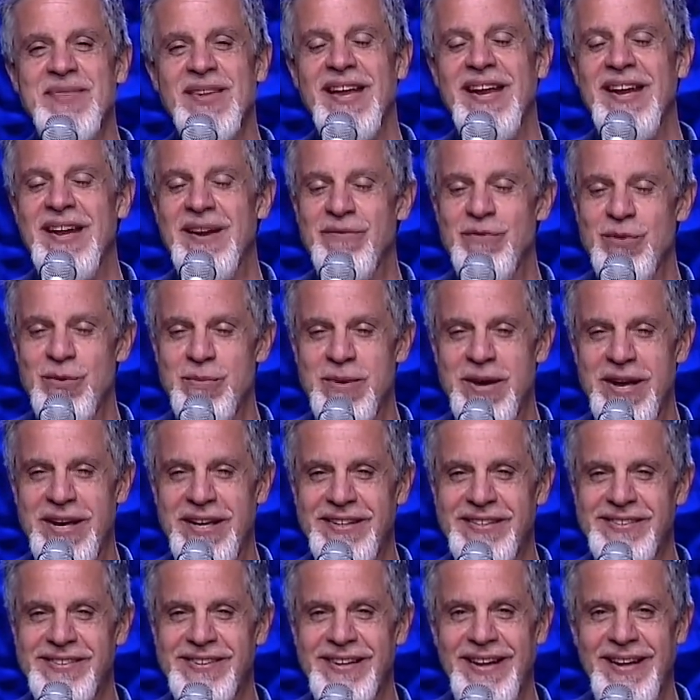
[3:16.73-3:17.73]
And everybody
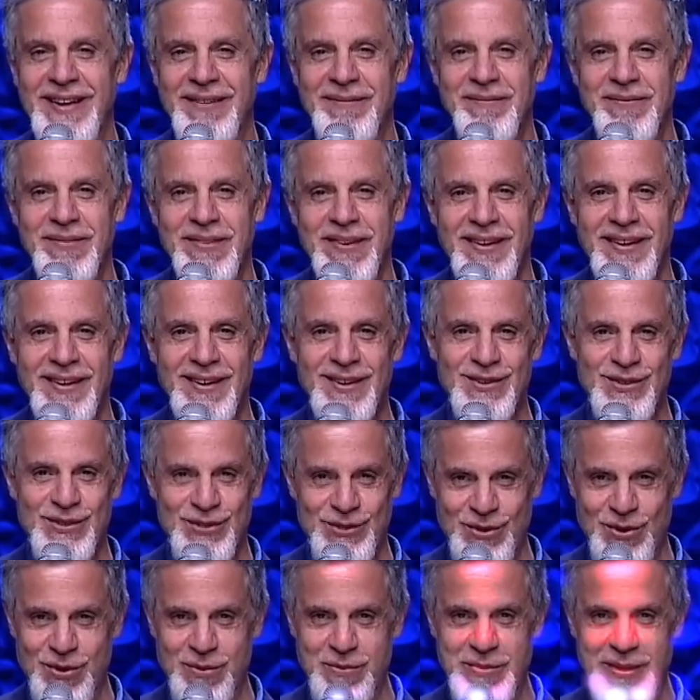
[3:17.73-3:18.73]
said,
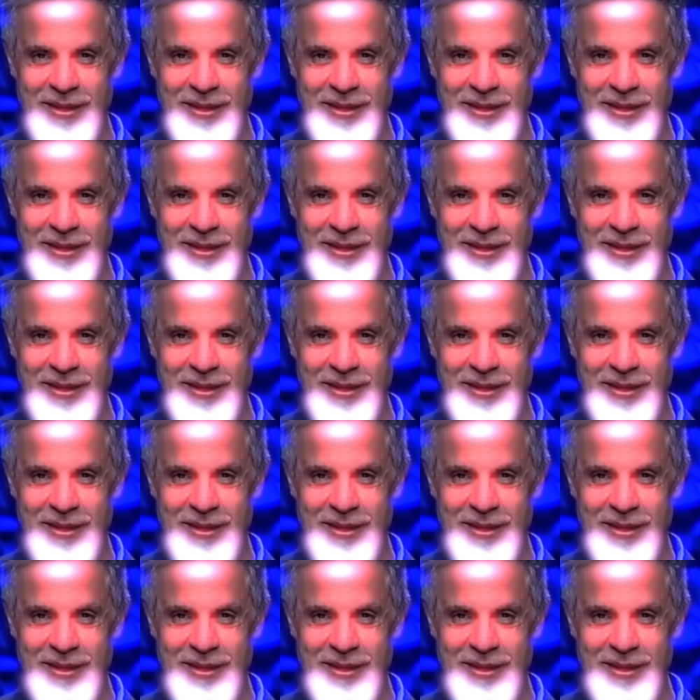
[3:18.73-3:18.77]
so be